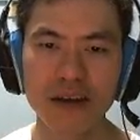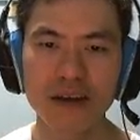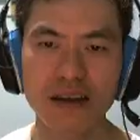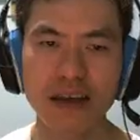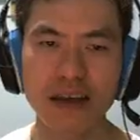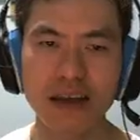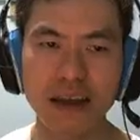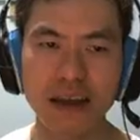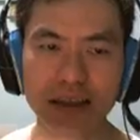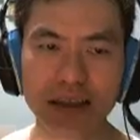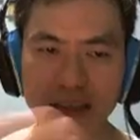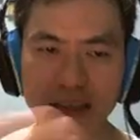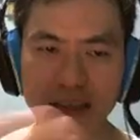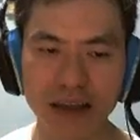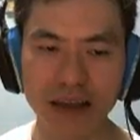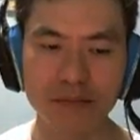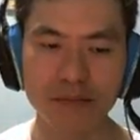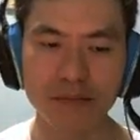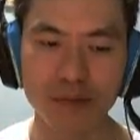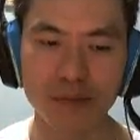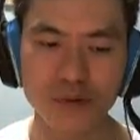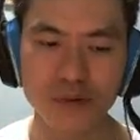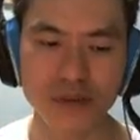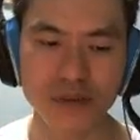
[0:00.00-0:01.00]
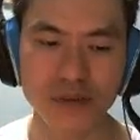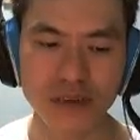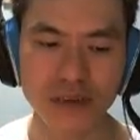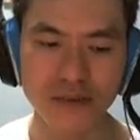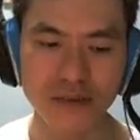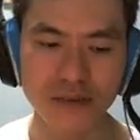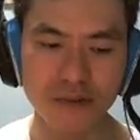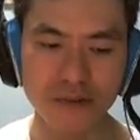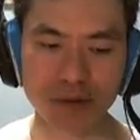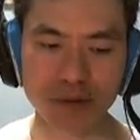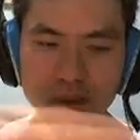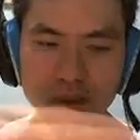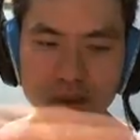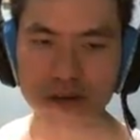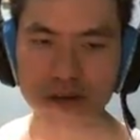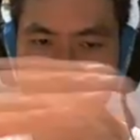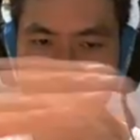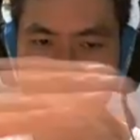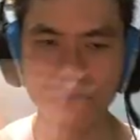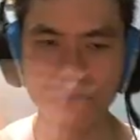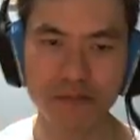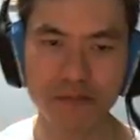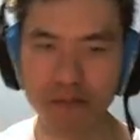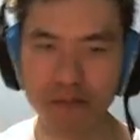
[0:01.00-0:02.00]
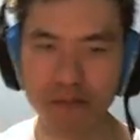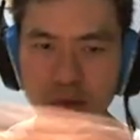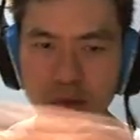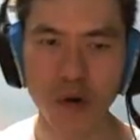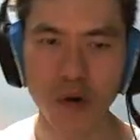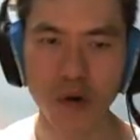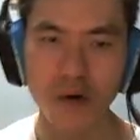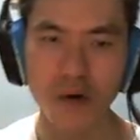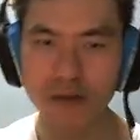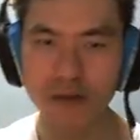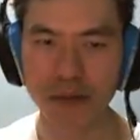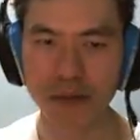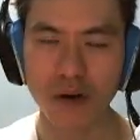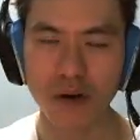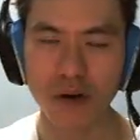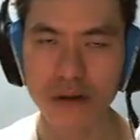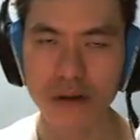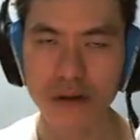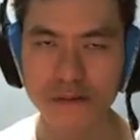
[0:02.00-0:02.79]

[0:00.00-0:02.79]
an attack boost if you dissolve more of the board.